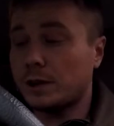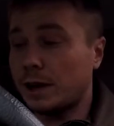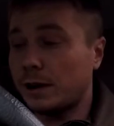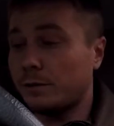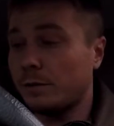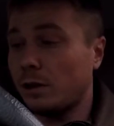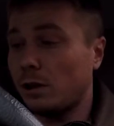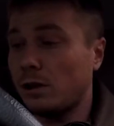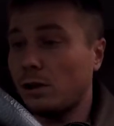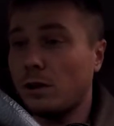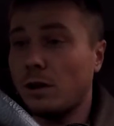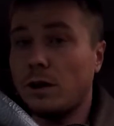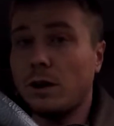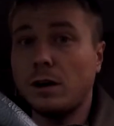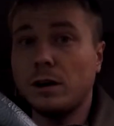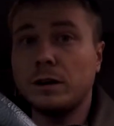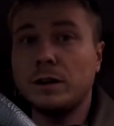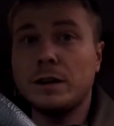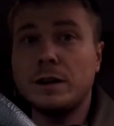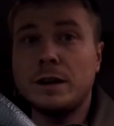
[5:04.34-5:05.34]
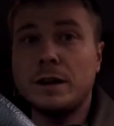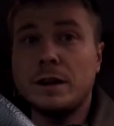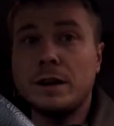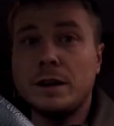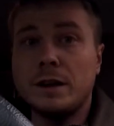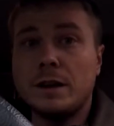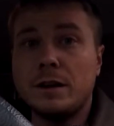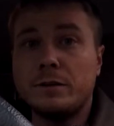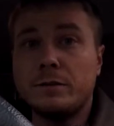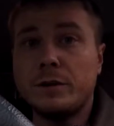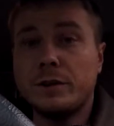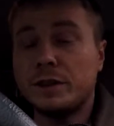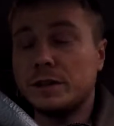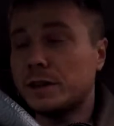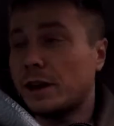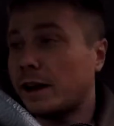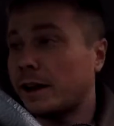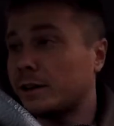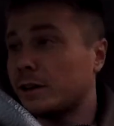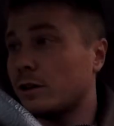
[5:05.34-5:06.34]
kind of follow along with the
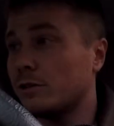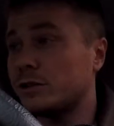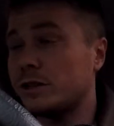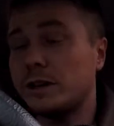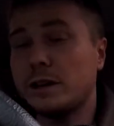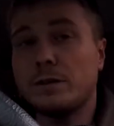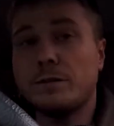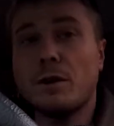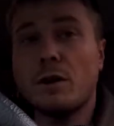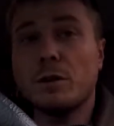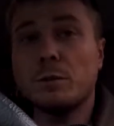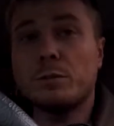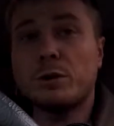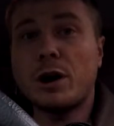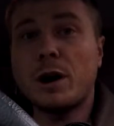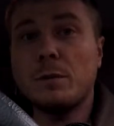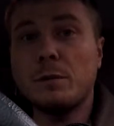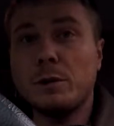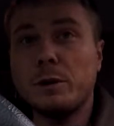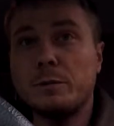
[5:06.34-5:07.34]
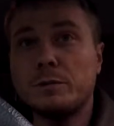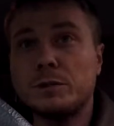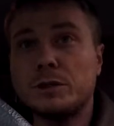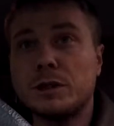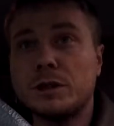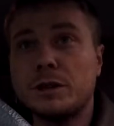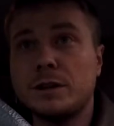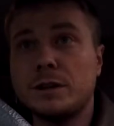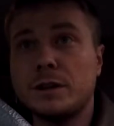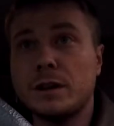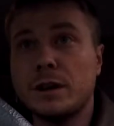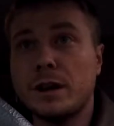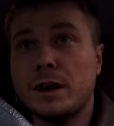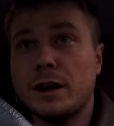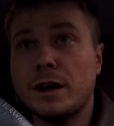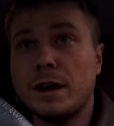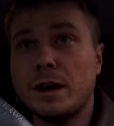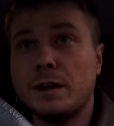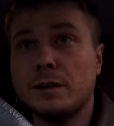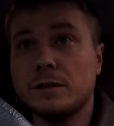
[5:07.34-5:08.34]
diagnosing of all the problems
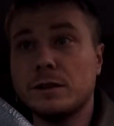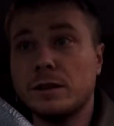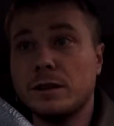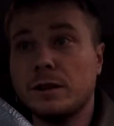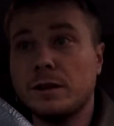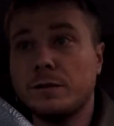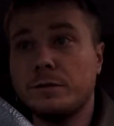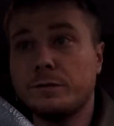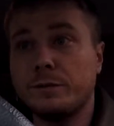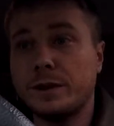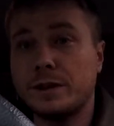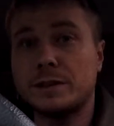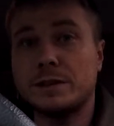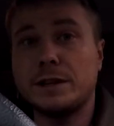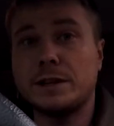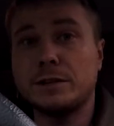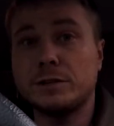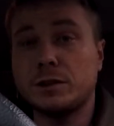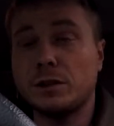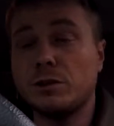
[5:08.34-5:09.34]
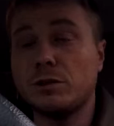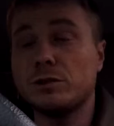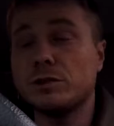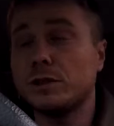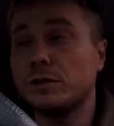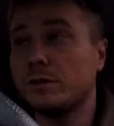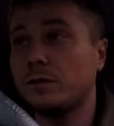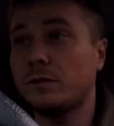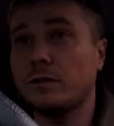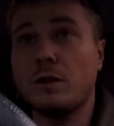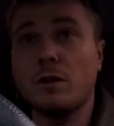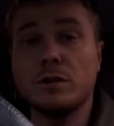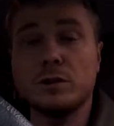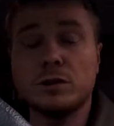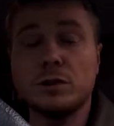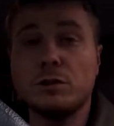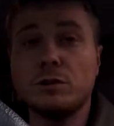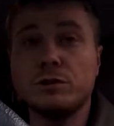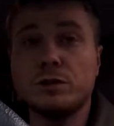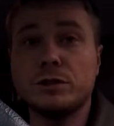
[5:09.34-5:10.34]
and the fixing solution, all the
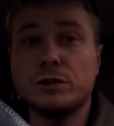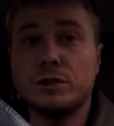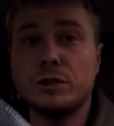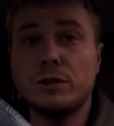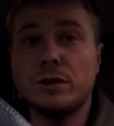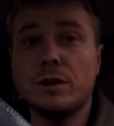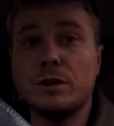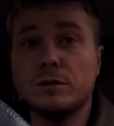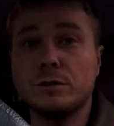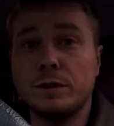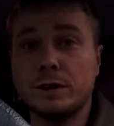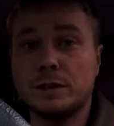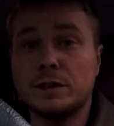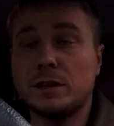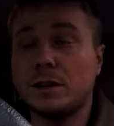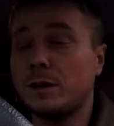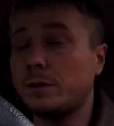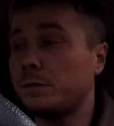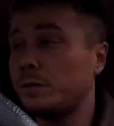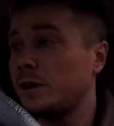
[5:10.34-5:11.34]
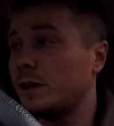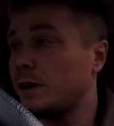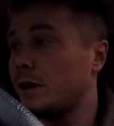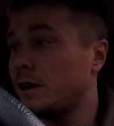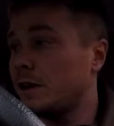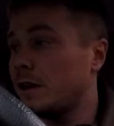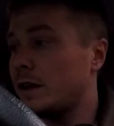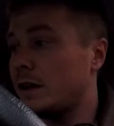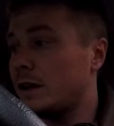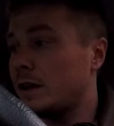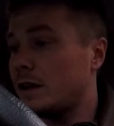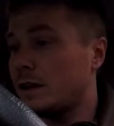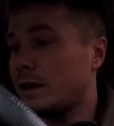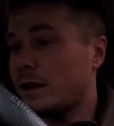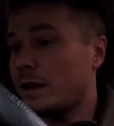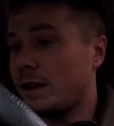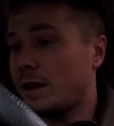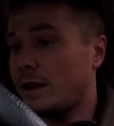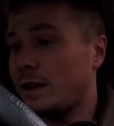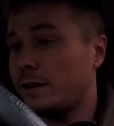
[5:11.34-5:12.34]
solutions to those, fixing them,
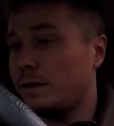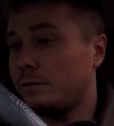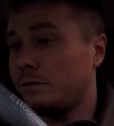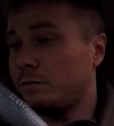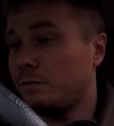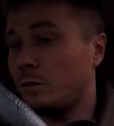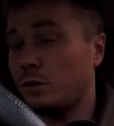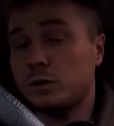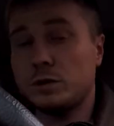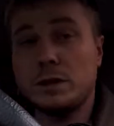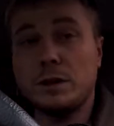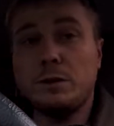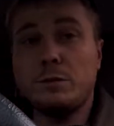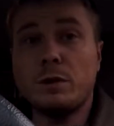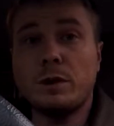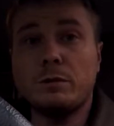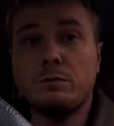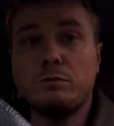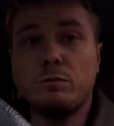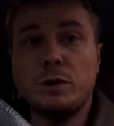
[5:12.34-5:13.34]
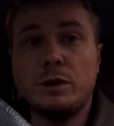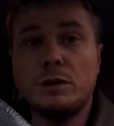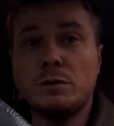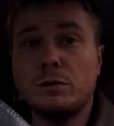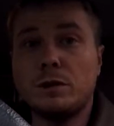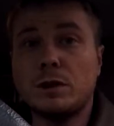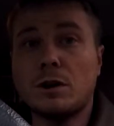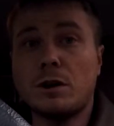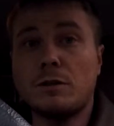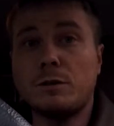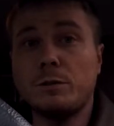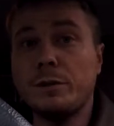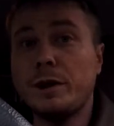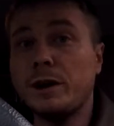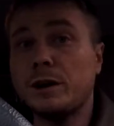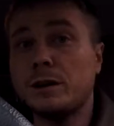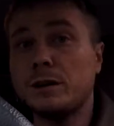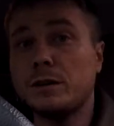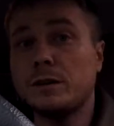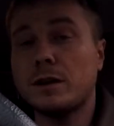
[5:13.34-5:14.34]
and we'll see what we do with the car from
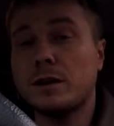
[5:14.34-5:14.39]
there.